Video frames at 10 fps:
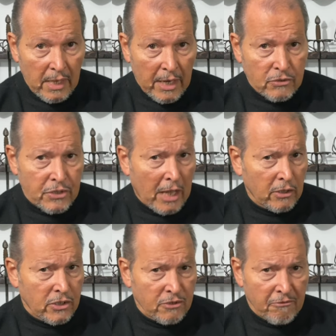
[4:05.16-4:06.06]
His
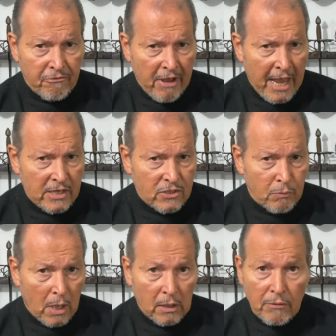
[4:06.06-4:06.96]
knowledge is vast,
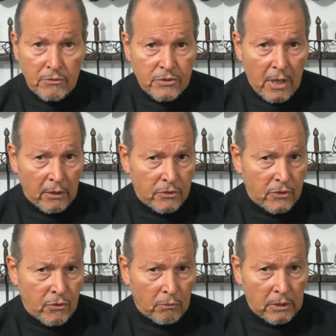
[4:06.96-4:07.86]
while others' knowledge
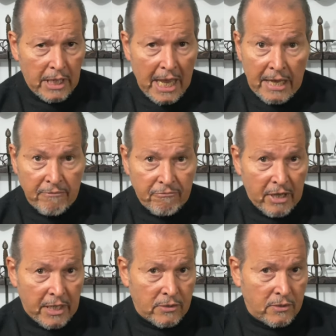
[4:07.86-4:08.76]
is only half
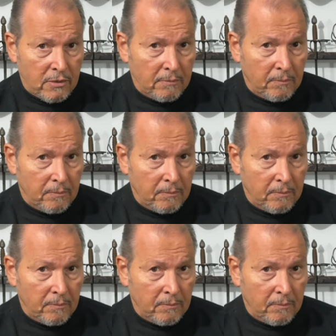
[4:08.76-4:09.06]
vast.